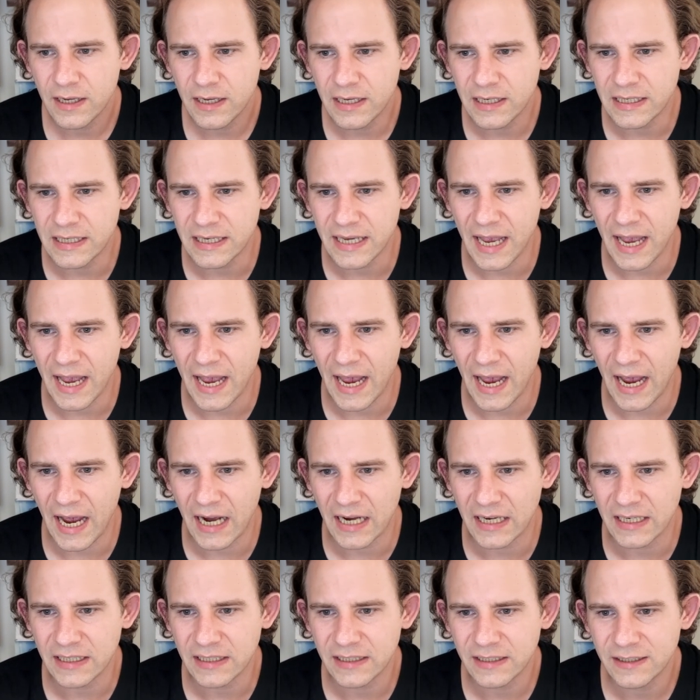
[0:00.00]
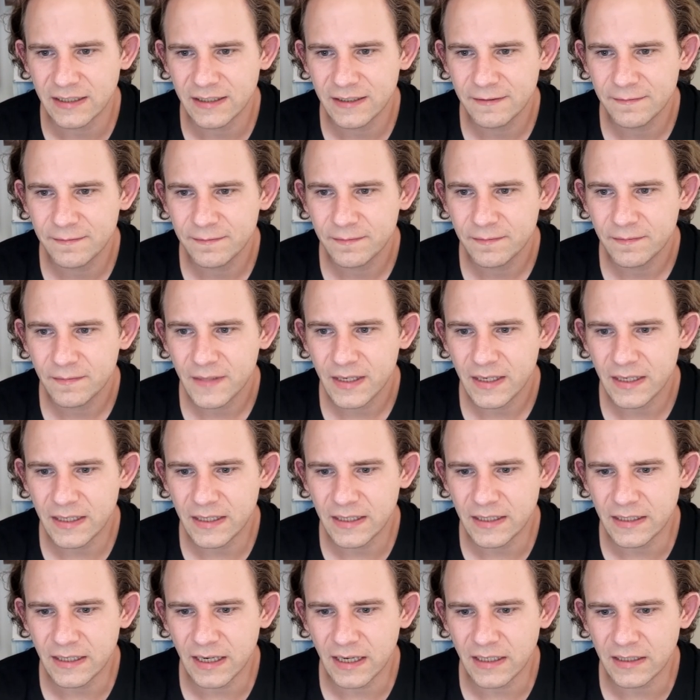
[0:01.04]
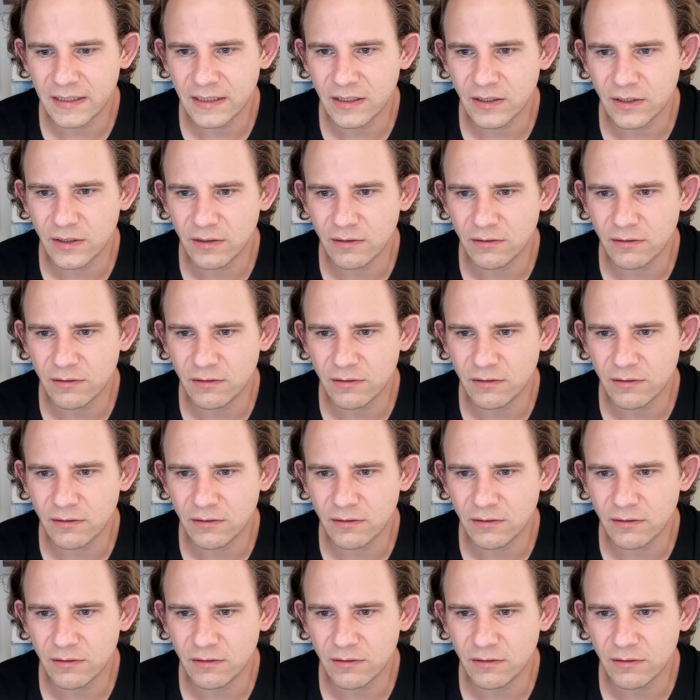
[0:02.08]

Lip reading: Yeah, he does